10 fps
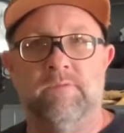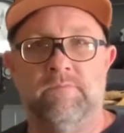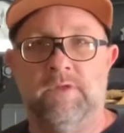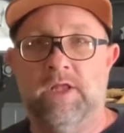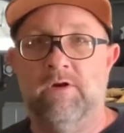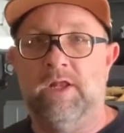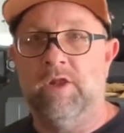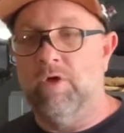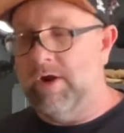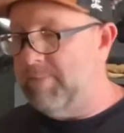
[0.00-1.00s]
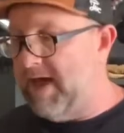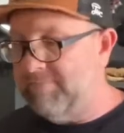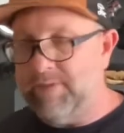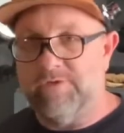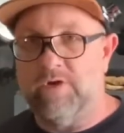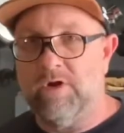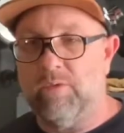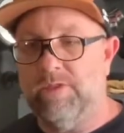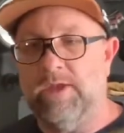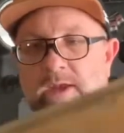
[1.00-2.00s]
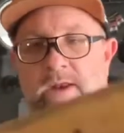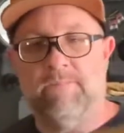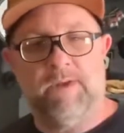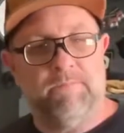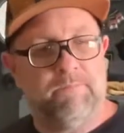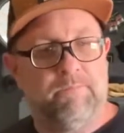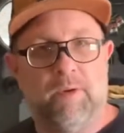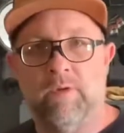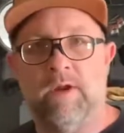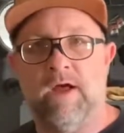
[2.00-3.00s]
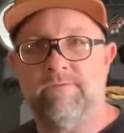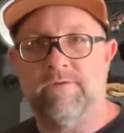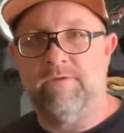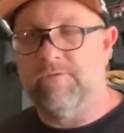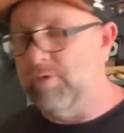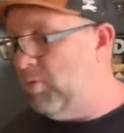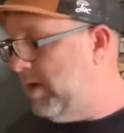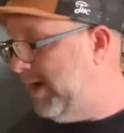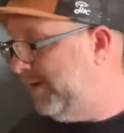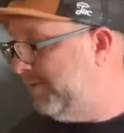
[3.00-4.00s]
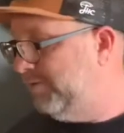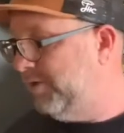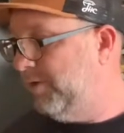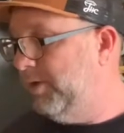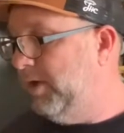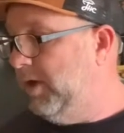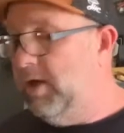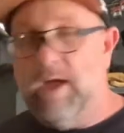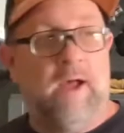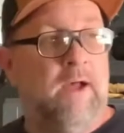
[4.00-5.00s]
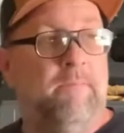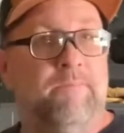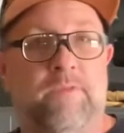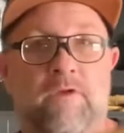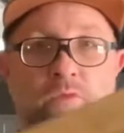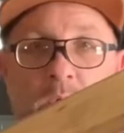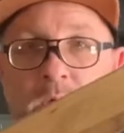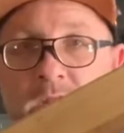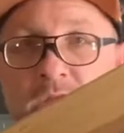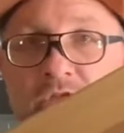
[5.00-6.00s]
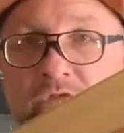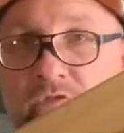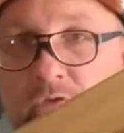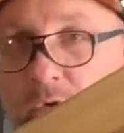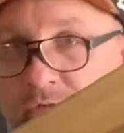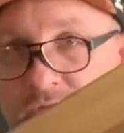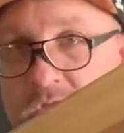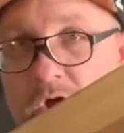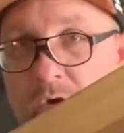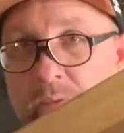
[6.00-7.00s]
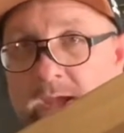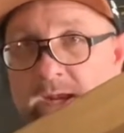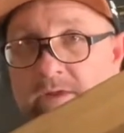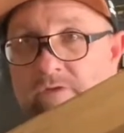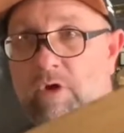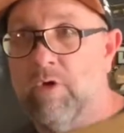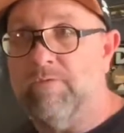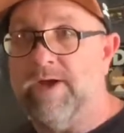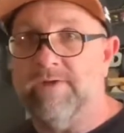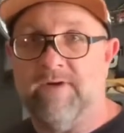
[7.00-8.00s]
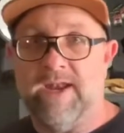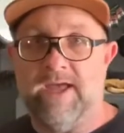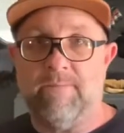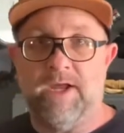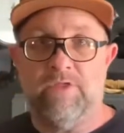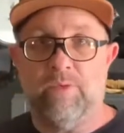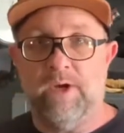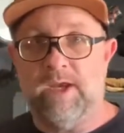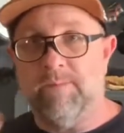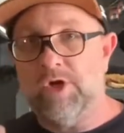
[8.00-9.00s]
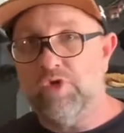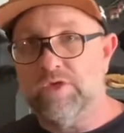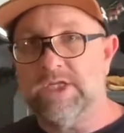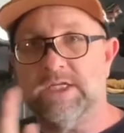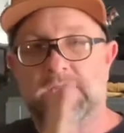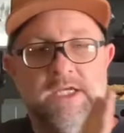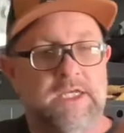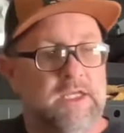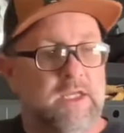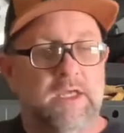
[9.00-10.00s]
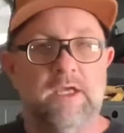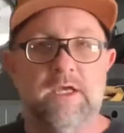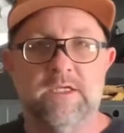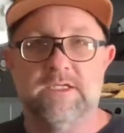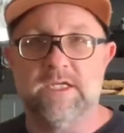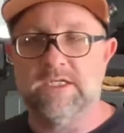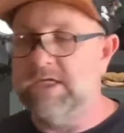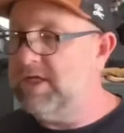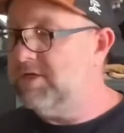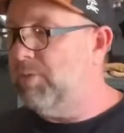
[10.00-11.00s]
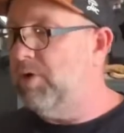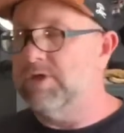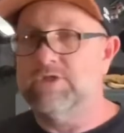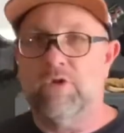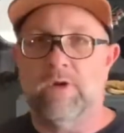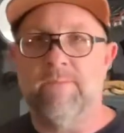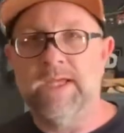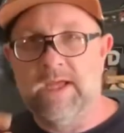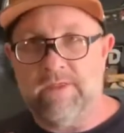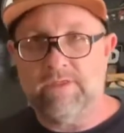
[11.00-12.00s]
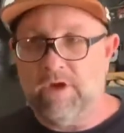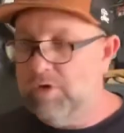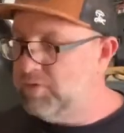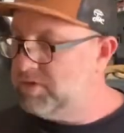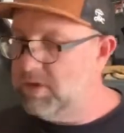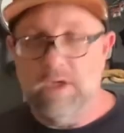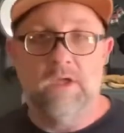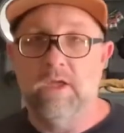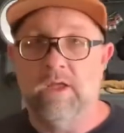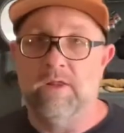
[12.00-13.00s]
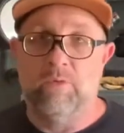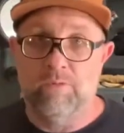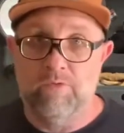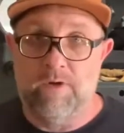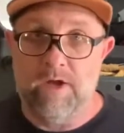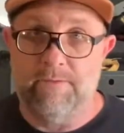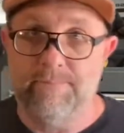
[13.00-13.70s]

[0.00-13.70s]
Literally loaded up half my truck with it, and I've been pulling off of it for a while. So this one is 4 feet already. So if I divide that by 3, I'm gonna do 16-inch boards. So let me cut those and then we'll move on.